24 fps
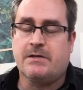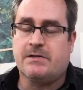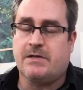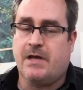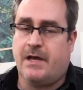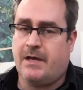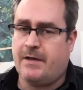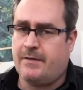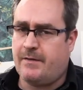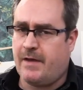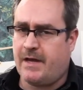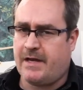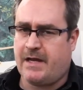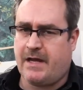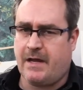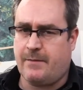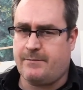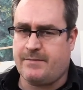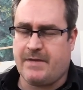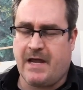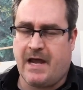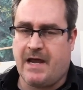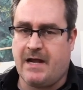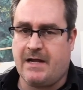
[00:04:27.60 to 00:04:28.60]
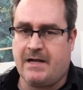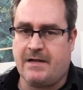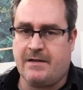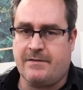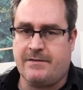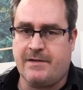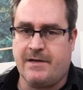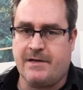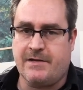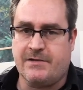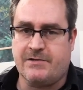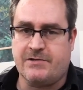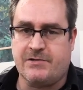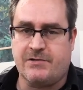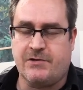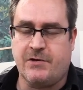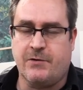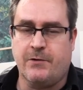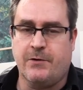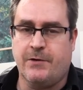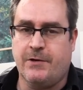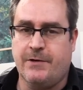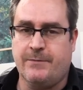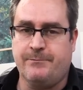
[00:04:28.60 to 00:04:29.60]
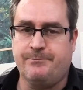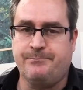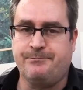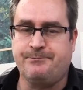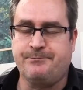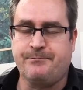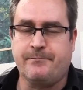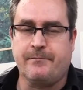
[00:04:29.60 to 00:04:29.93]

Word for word: So I kept adding things to it,